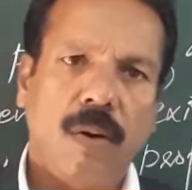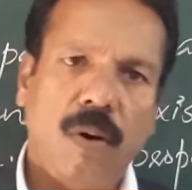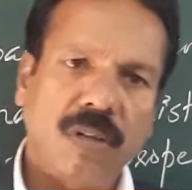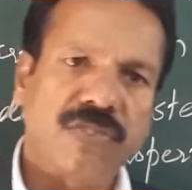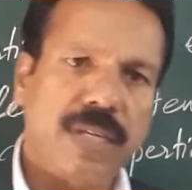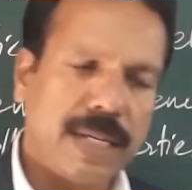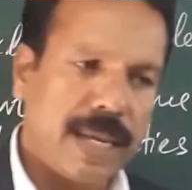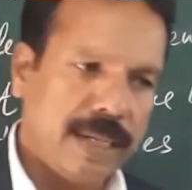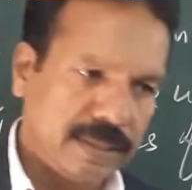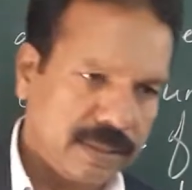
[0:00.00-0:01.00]
oxygen
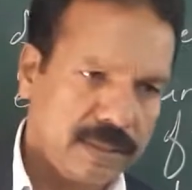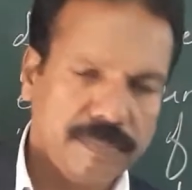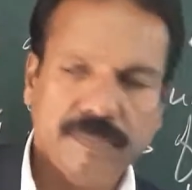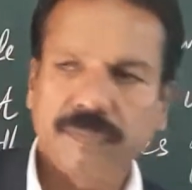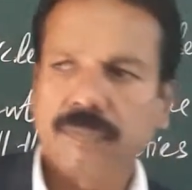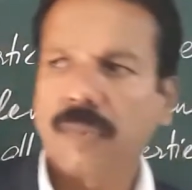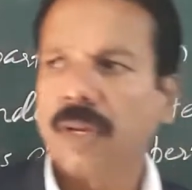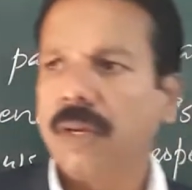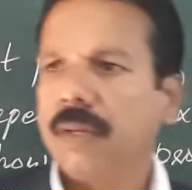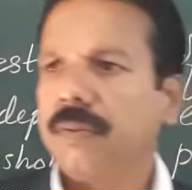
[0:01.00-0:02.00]
gas,
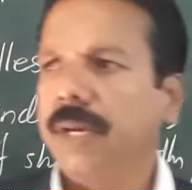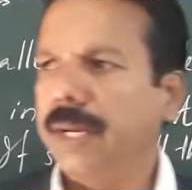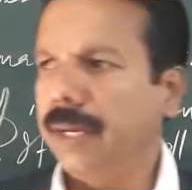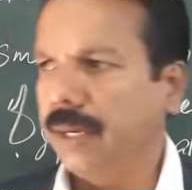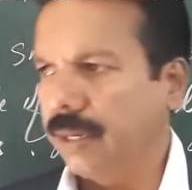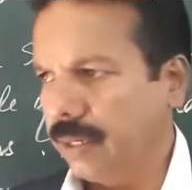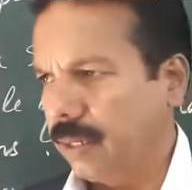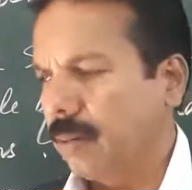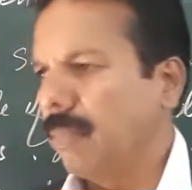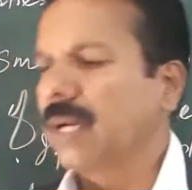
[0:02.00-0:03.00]

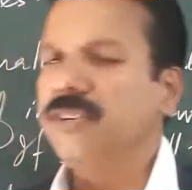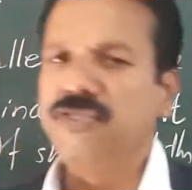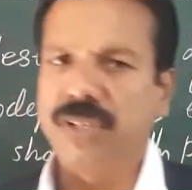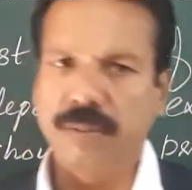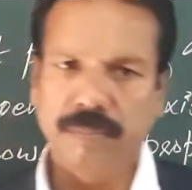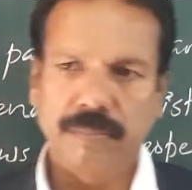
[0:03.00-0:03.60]
then magnesium,